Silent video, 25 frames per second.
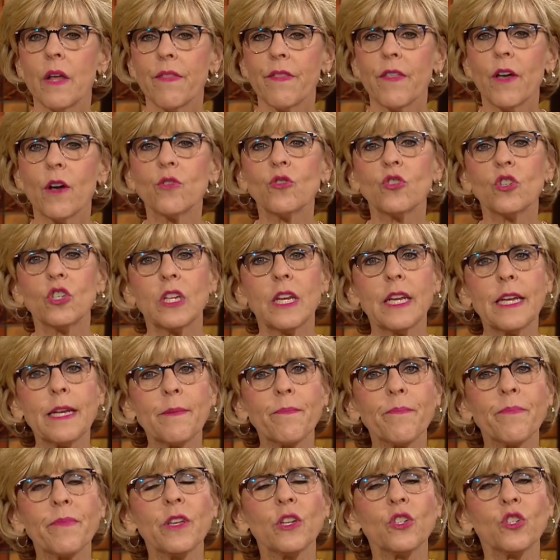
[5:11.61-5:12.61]
those
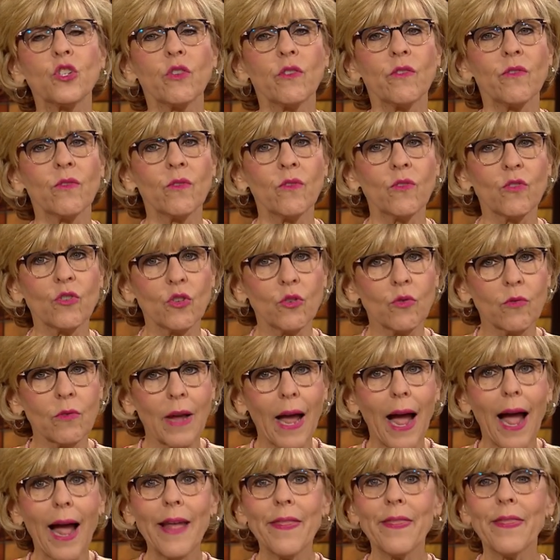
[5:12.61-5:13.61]
sheep that you you
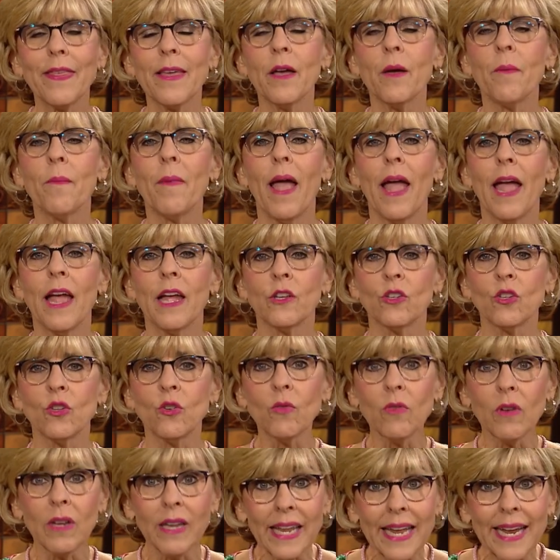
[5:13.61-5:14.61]
guide them and
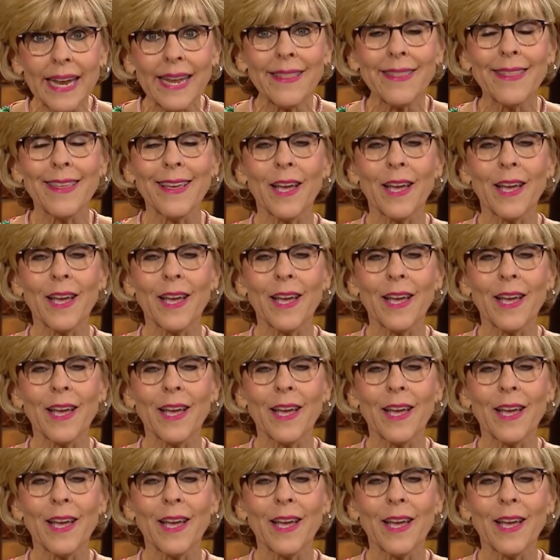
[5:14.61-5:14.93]
you lead yes.